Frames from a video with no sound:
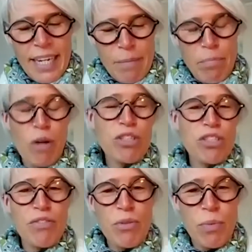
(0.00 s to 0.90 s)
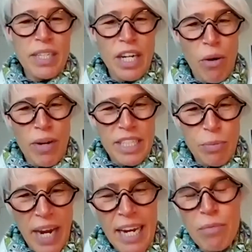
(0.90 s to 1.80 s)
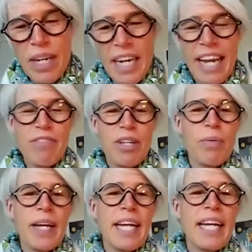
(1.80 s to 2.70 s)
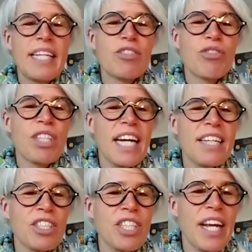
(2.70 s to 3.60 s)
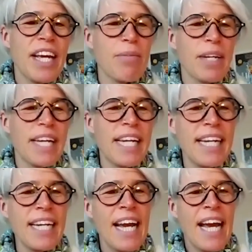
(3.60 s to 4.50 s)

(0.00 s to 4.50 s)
Most of you will know as well. We'll have a quick introduction at the beginning.